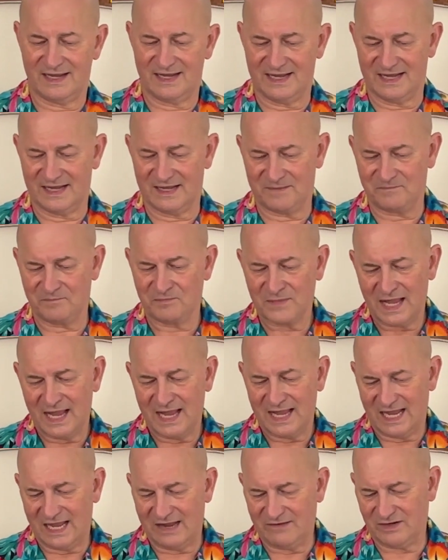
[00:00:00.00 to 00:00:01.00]
Ian.
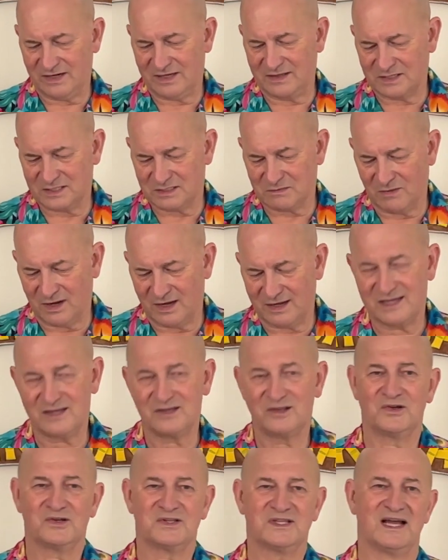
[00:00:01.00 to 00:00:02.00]
Even in this mug, you
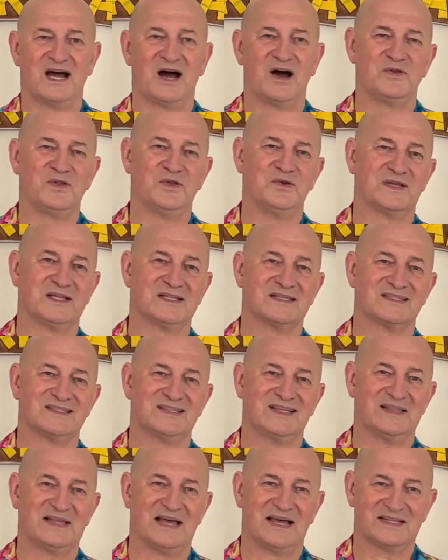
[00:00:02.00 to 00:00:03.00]
look down, you can
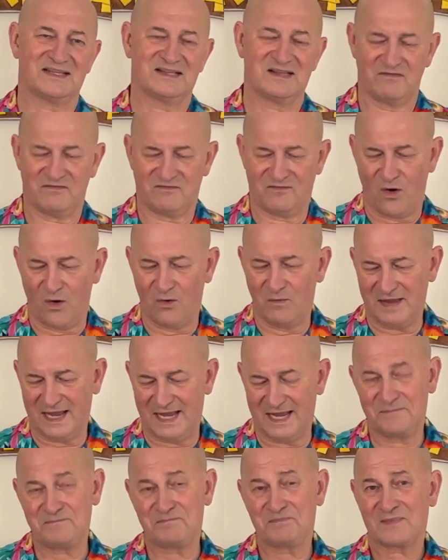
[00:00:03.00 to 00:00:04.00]
see that
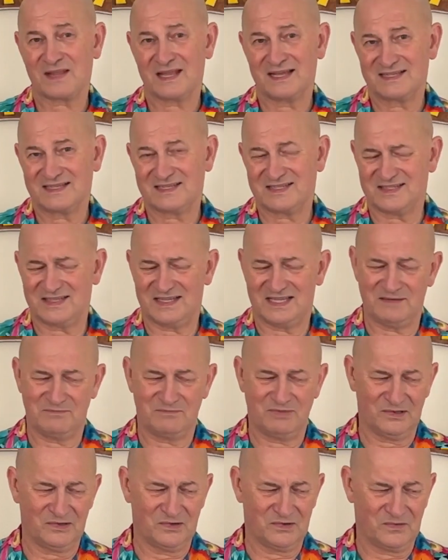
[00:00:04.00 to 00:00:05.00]
foamy sea
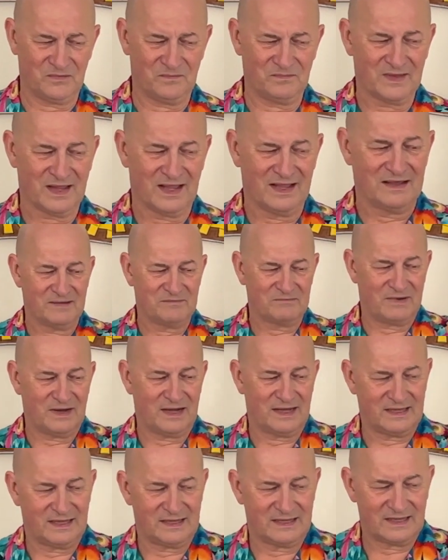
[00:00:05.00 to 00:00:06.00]
blue.
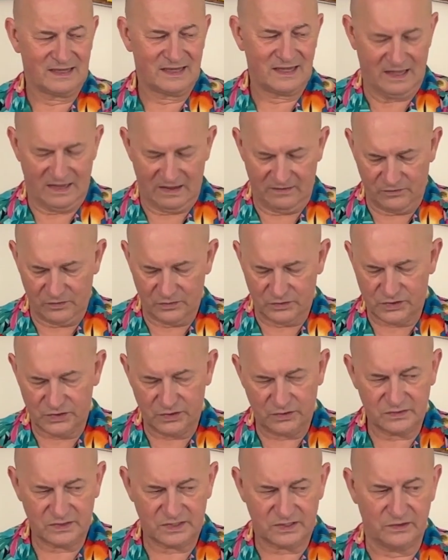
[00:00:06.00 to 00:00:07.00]
But if you
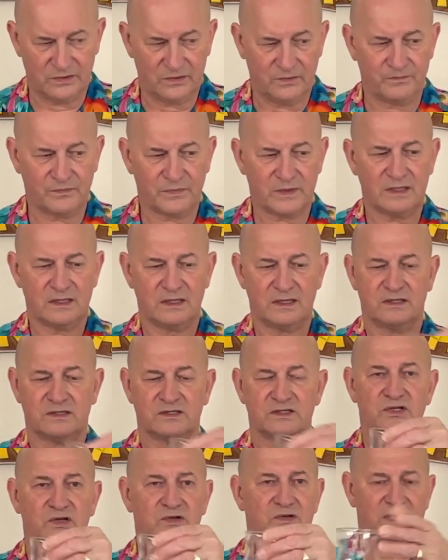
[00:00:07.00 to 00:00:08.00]
choose to,
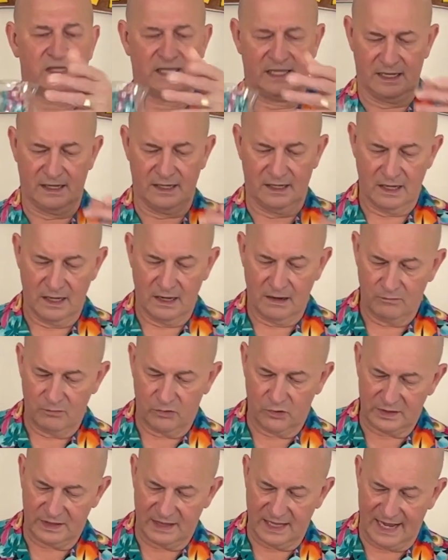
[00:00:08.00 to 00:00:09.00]
certainly
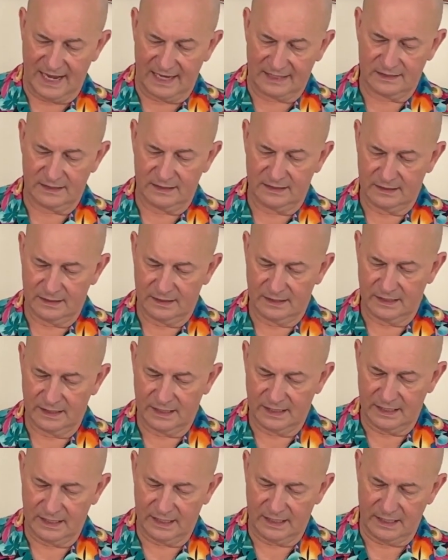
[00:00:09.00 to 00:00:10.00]
put that
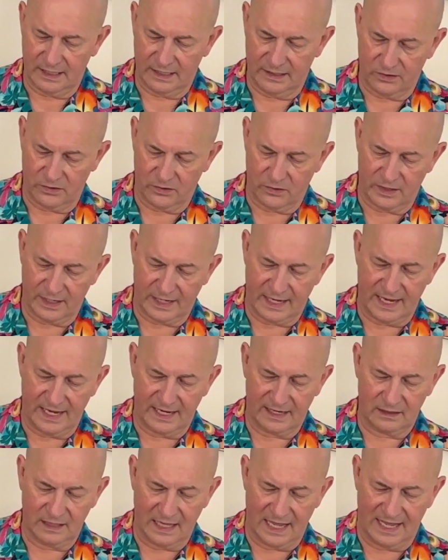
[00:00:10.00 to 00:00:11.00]
in a
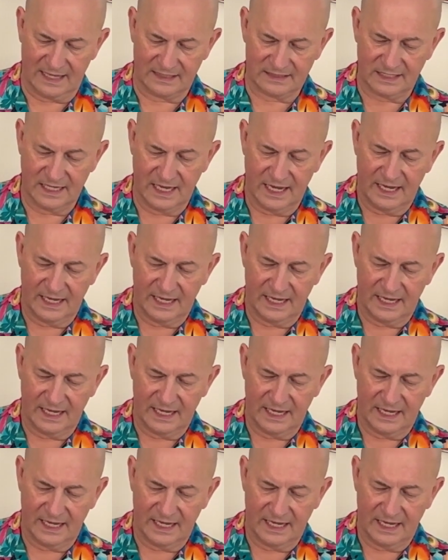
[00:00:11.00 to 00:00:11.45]
hurricane glass.